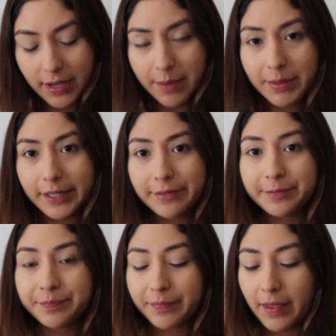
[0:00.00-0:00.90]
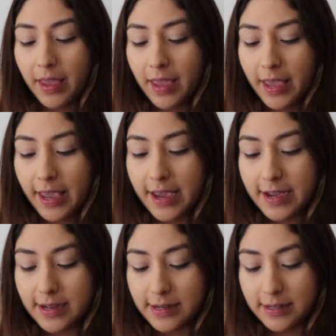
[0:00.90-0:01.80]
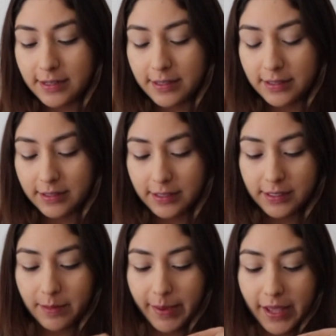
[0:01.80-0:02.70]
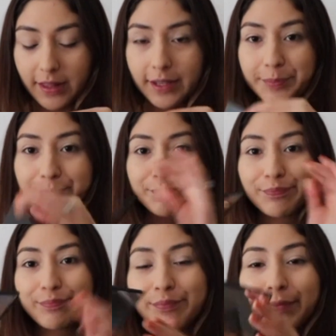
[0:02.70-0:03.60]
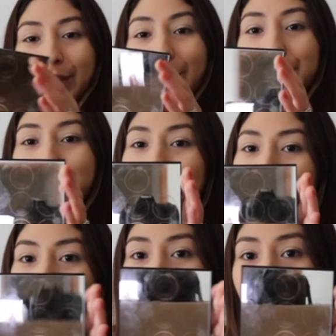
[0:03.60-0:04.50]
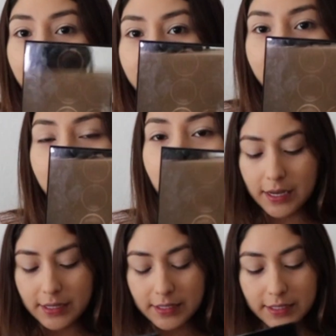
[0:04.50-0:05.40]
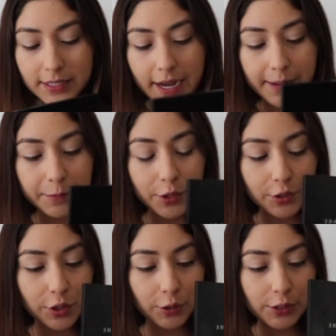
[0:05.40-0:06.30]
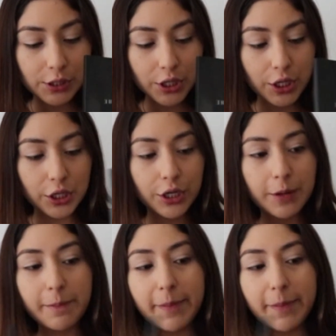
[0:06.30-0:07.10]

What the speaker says: I believe. And this is the palette. It's beautiful, and I'm gonna use the color